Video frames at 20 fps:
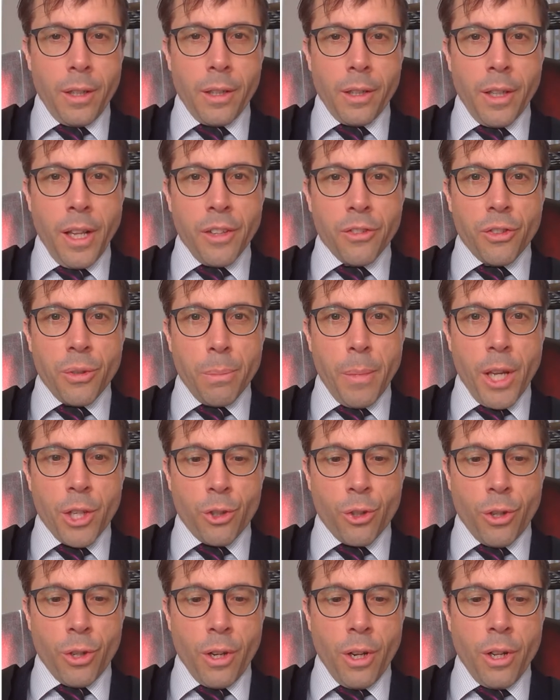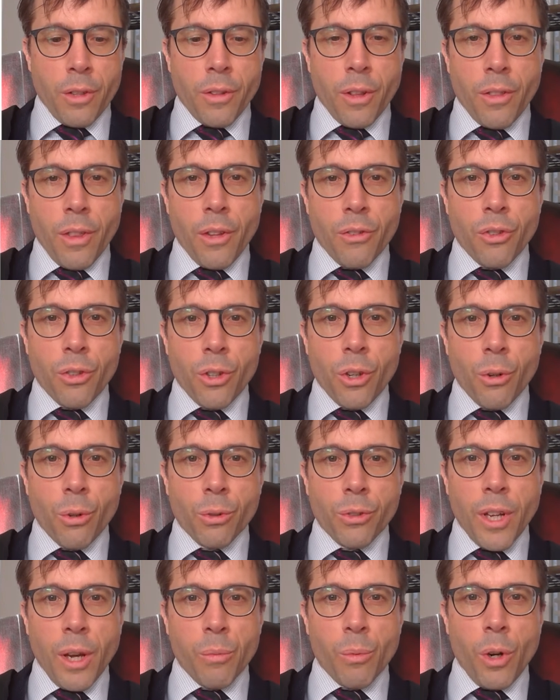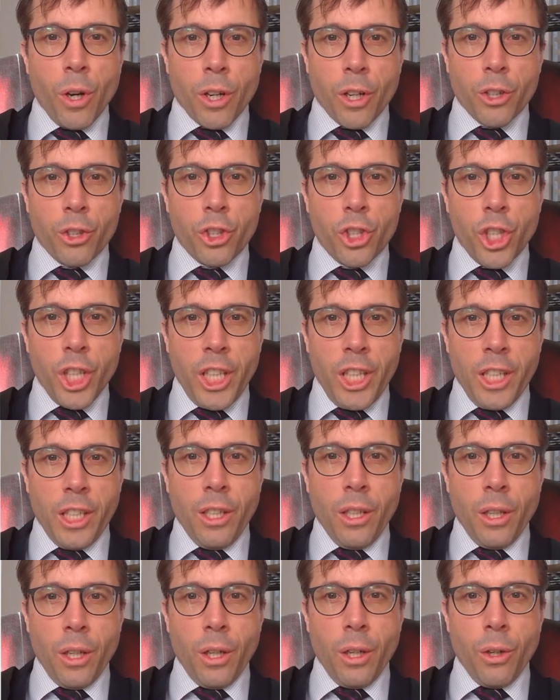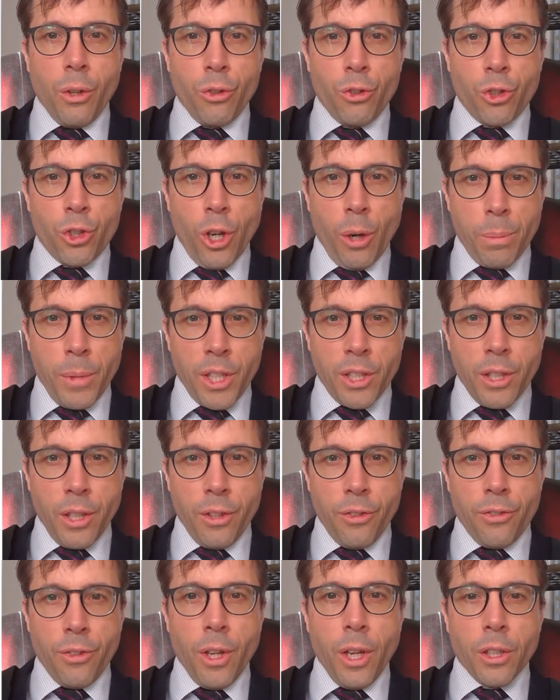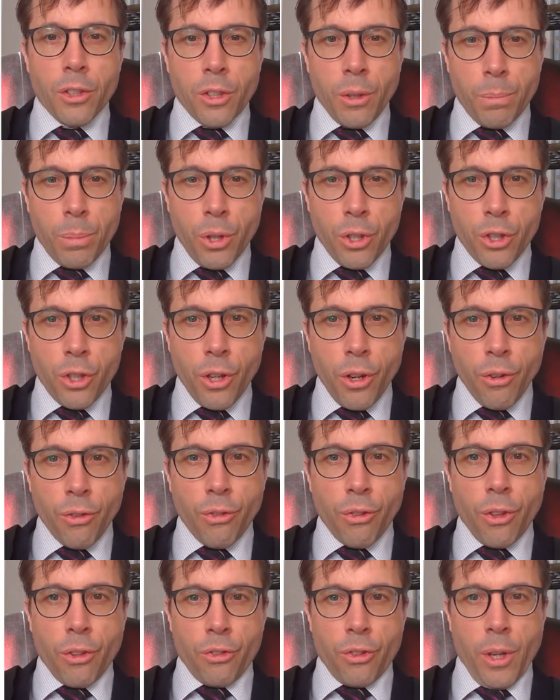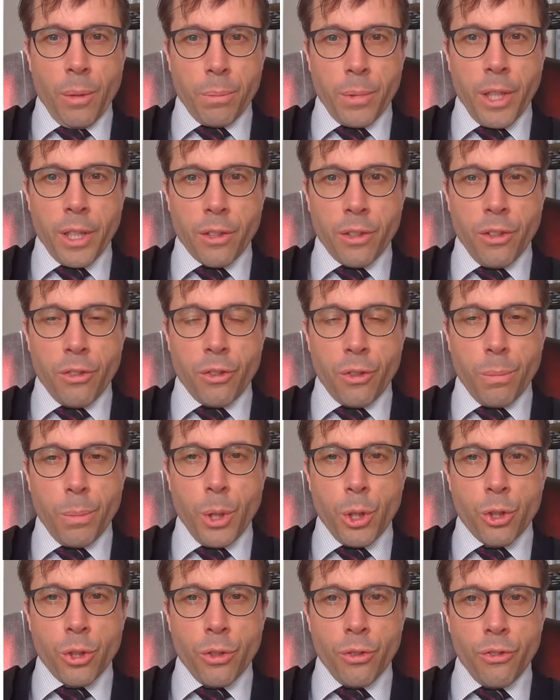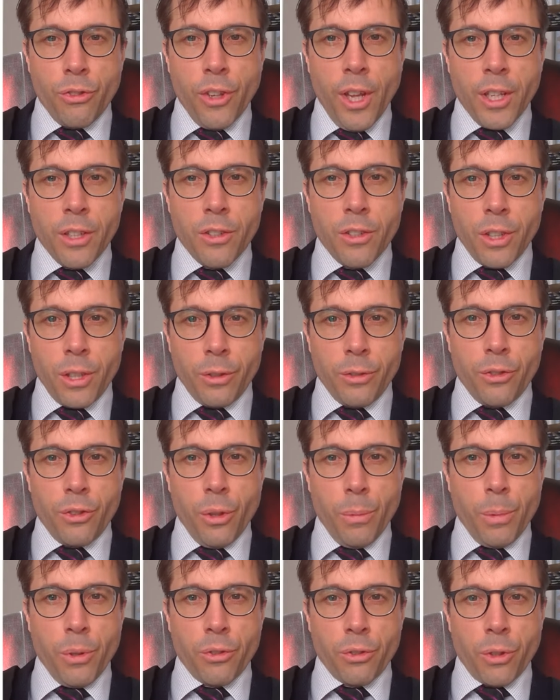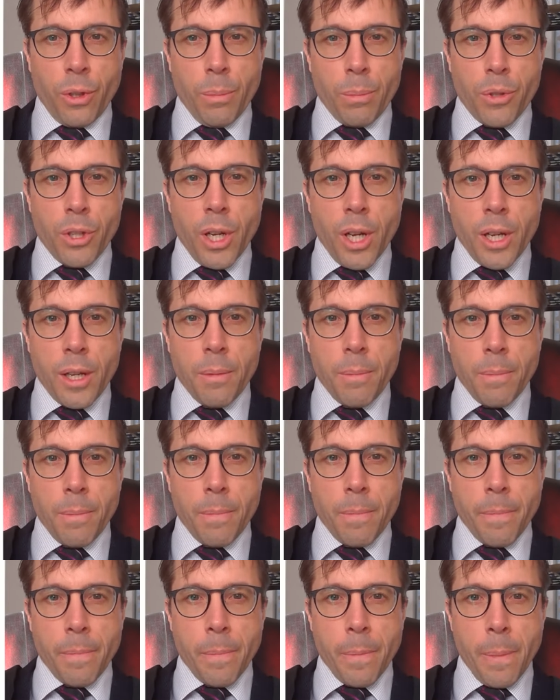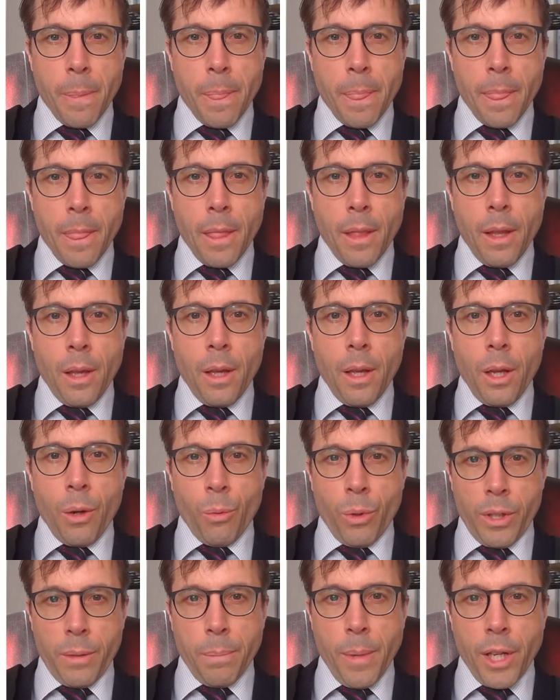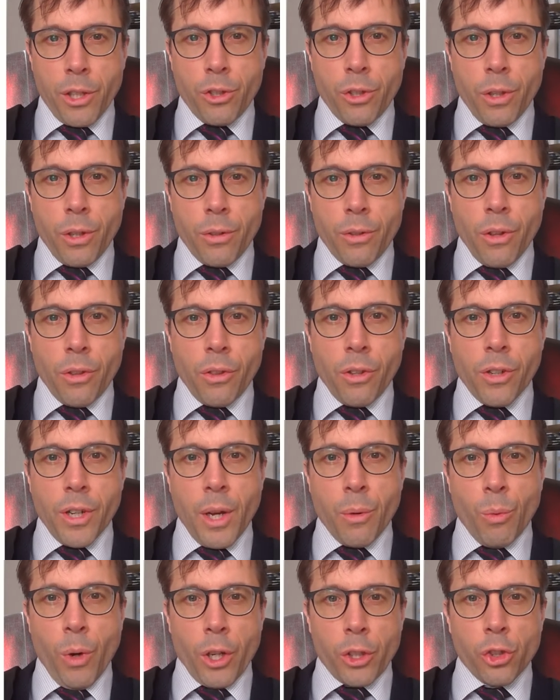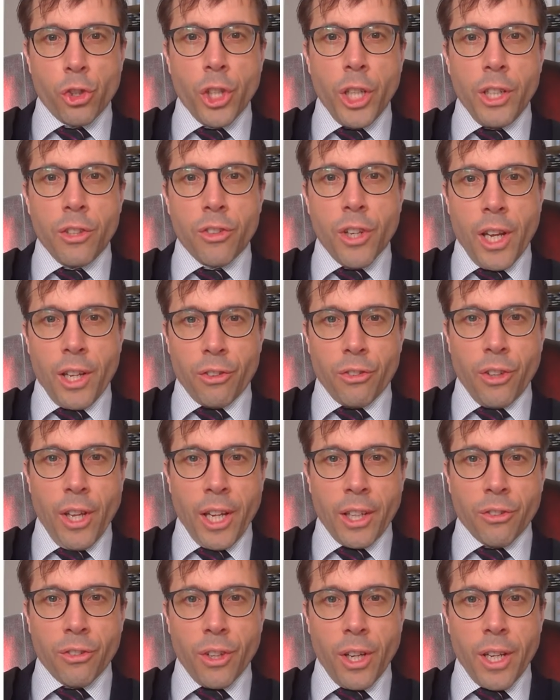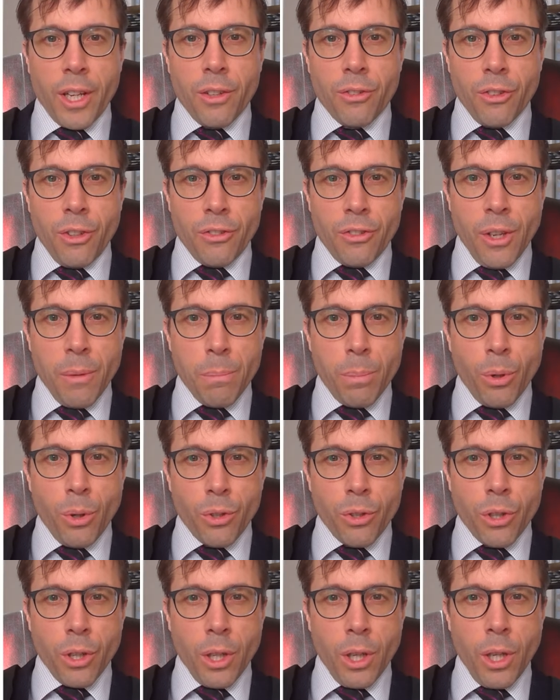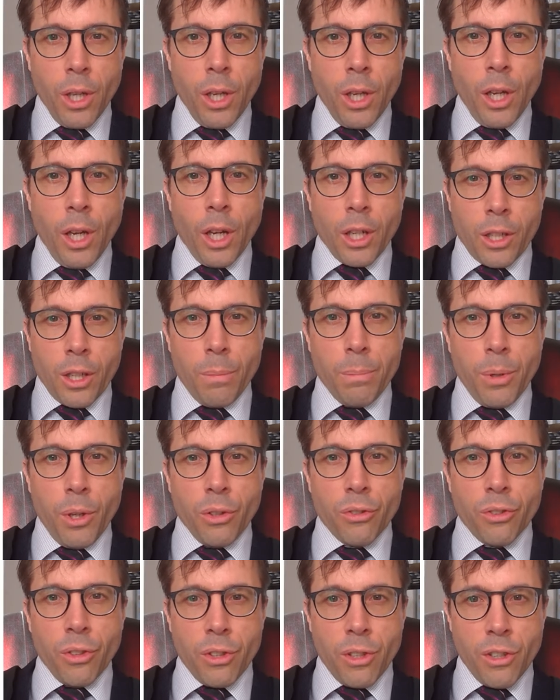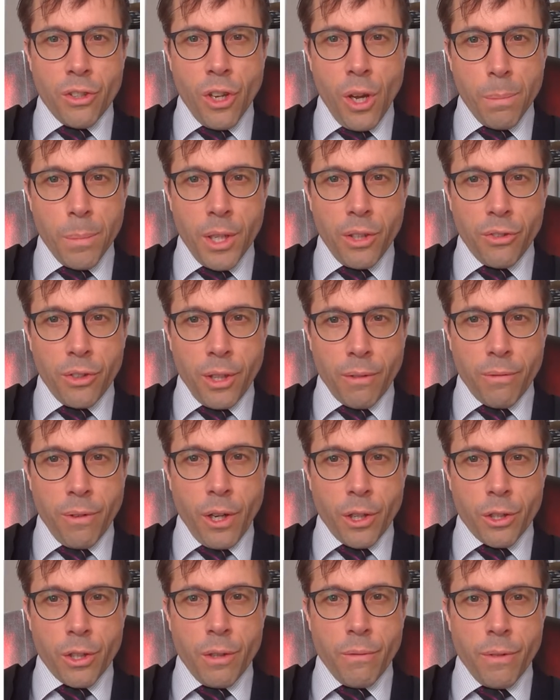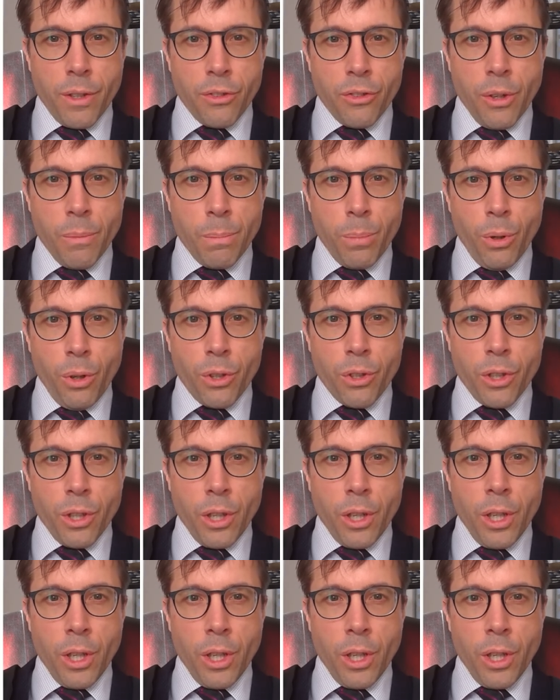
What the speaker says: Let's imagine that there's a neural network G whose job it is to produce the sampling distribution z tilde superscript I. We'll imagine that the network G takes xi as its input and computes a deterministic function of its input,